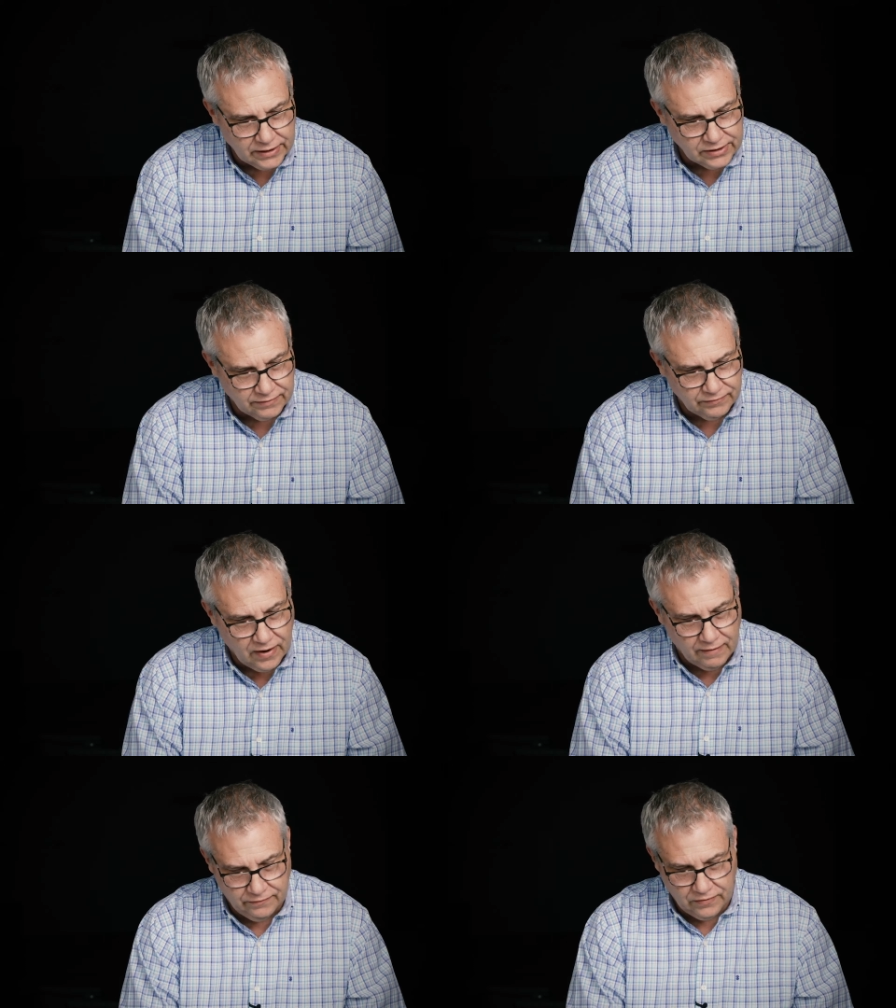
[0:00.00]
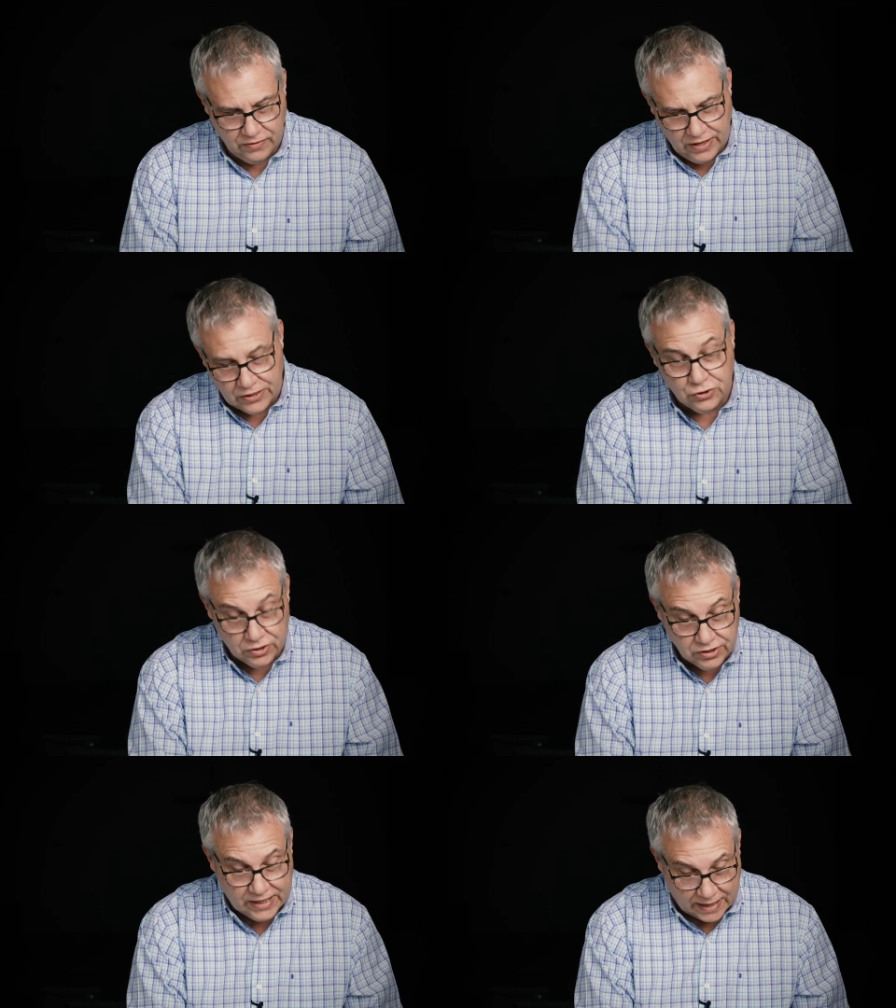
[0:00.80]
us of, of this
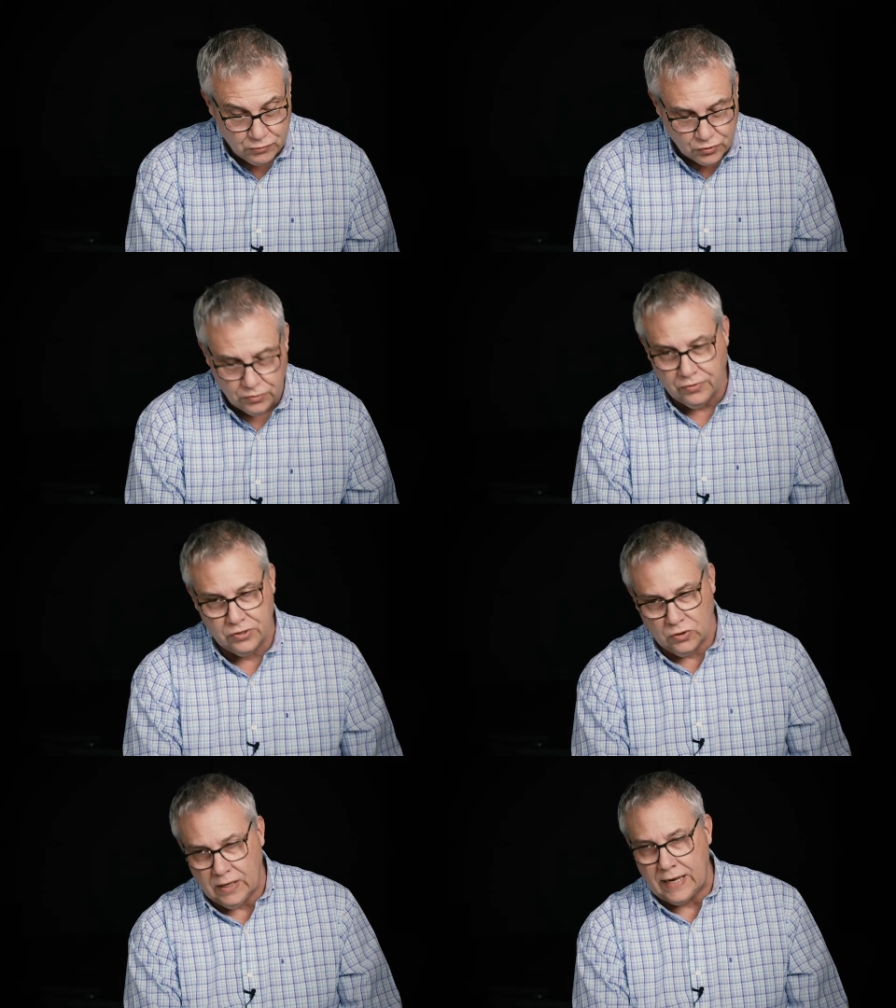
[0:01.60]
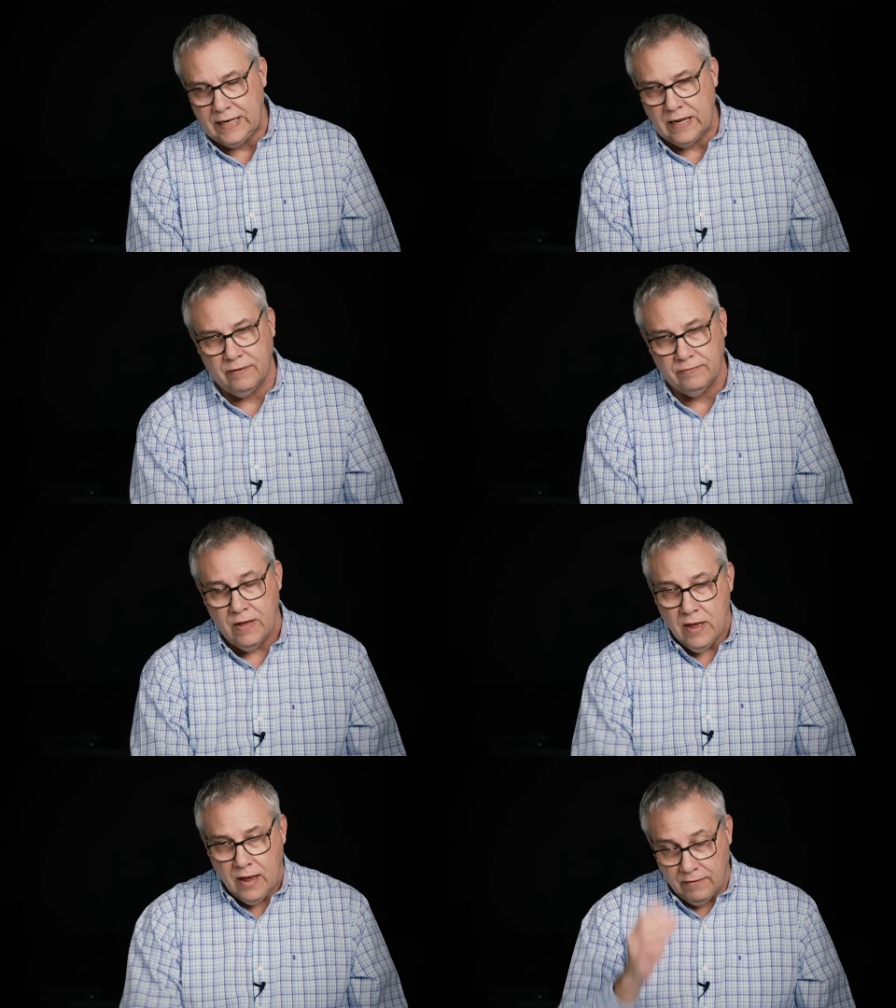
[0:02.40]
same truth, this whole idea of,
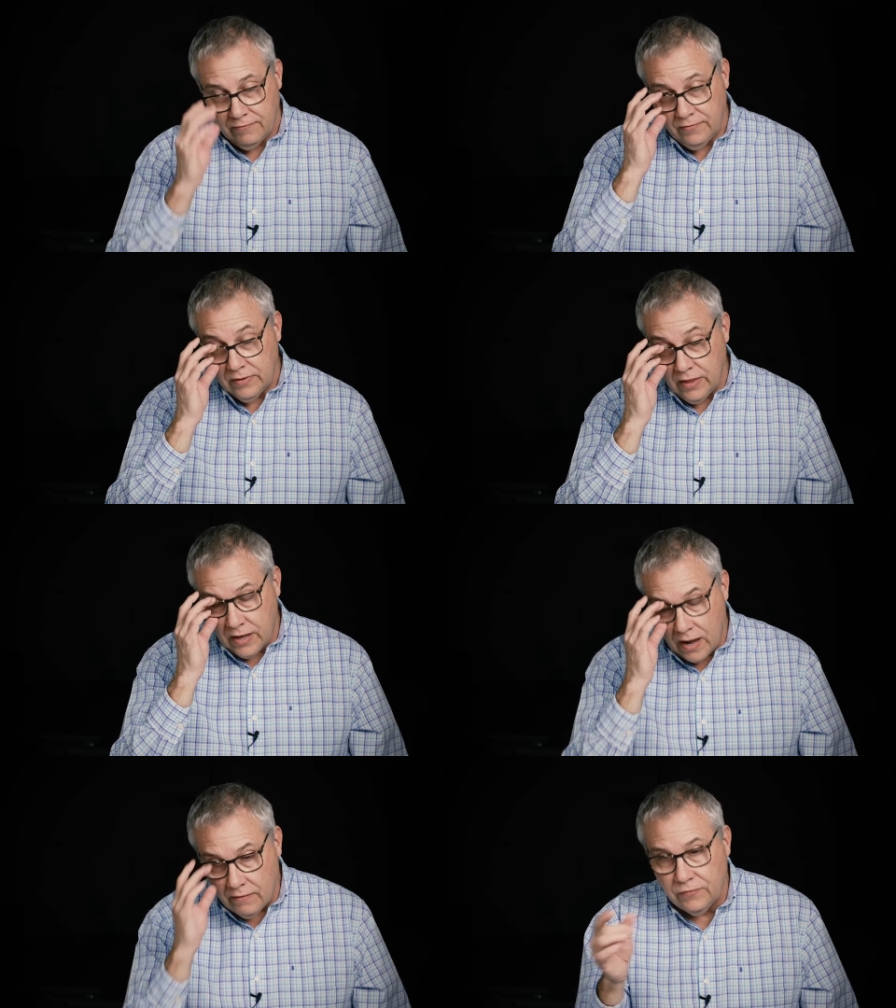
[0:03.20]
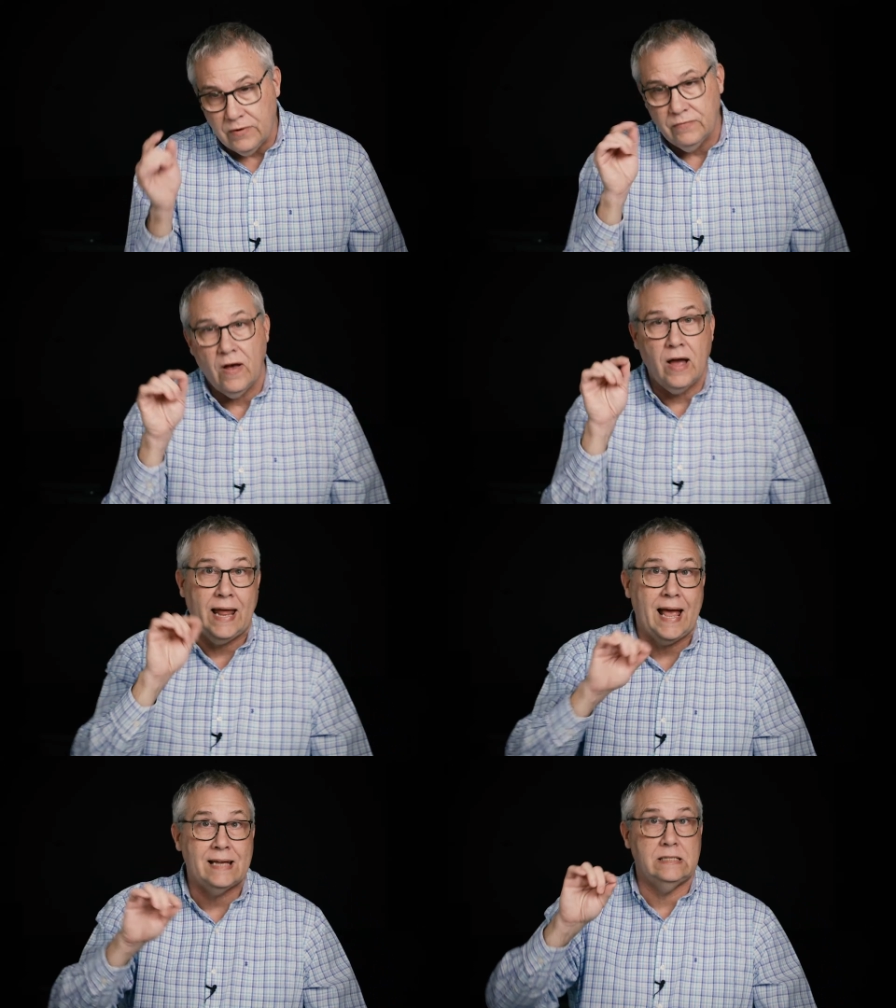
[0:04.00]
of the comfort of God
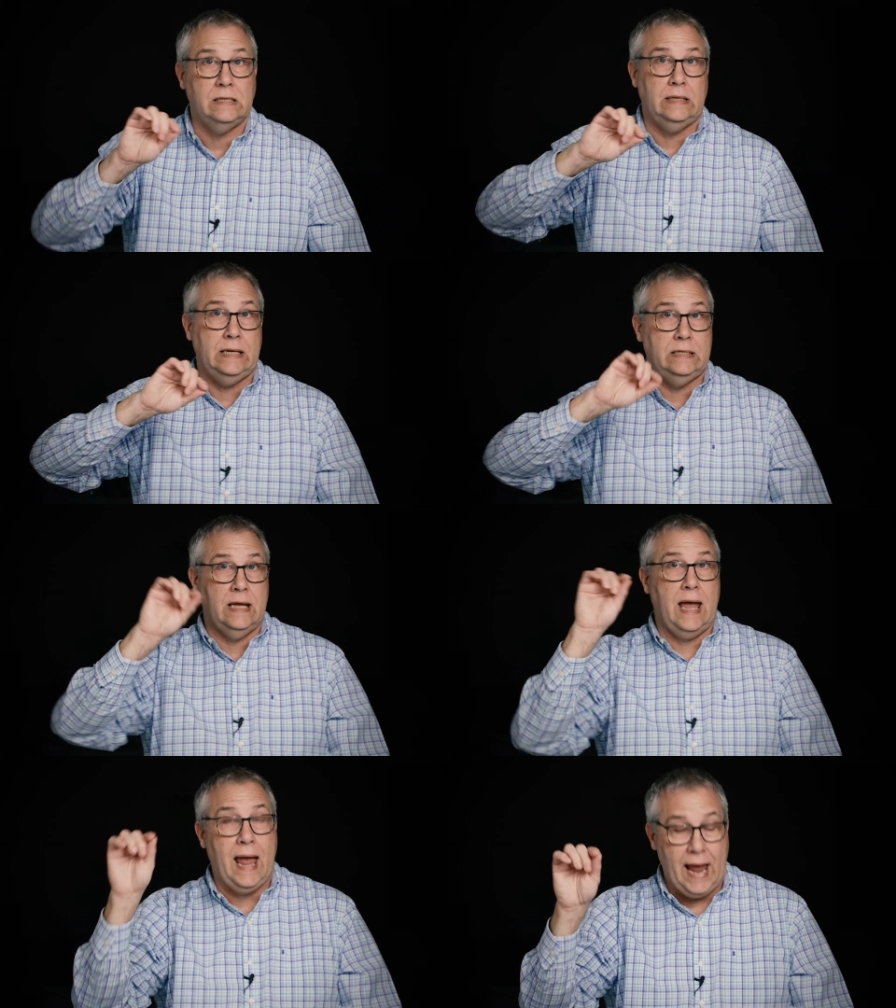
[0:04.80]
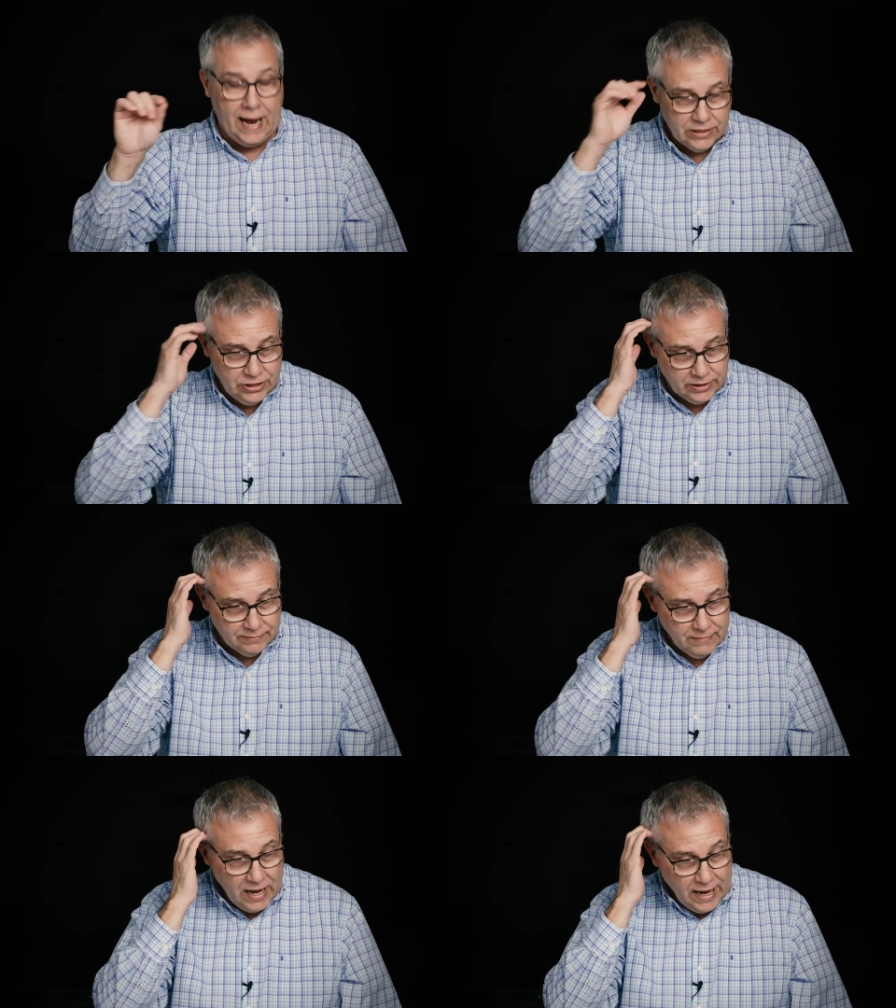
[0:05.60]
has to lead to action,